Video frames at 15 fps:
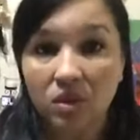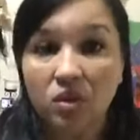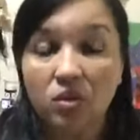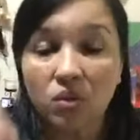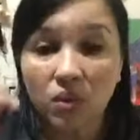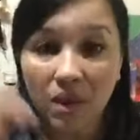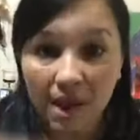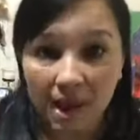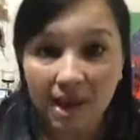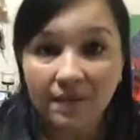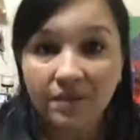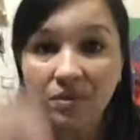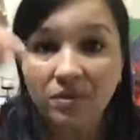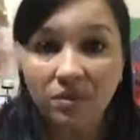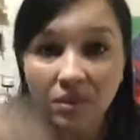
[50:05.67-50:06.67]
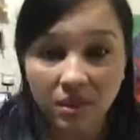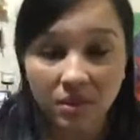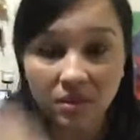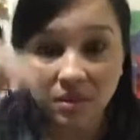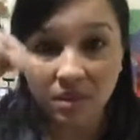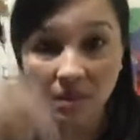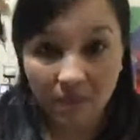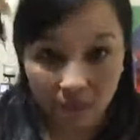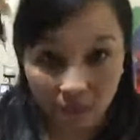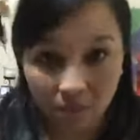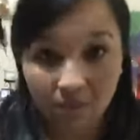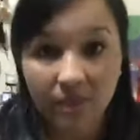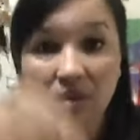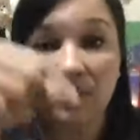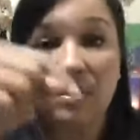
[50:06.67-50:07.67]
to have to deal now
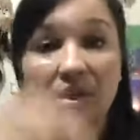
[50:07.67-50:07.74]
because